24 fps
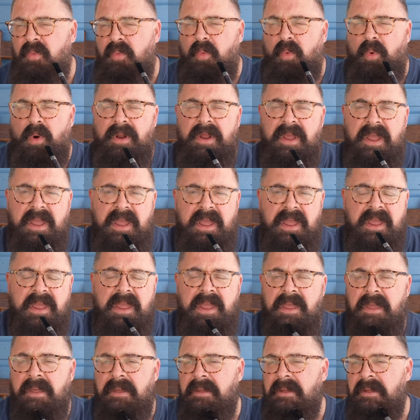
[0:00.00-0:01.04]
woody,
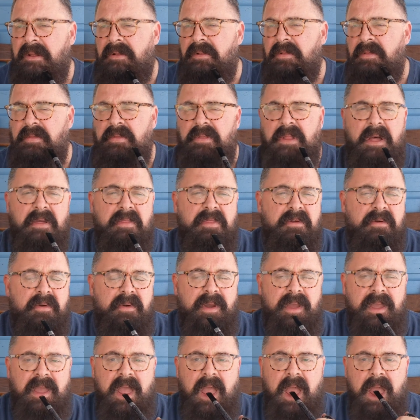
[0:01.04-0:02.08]

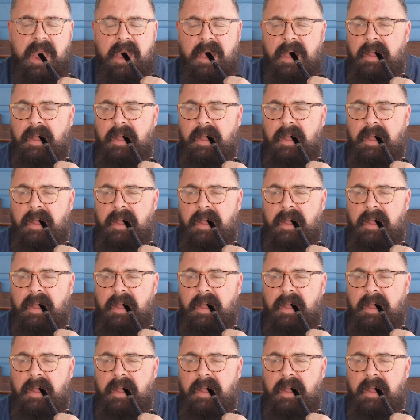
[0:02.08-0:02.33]
leathery,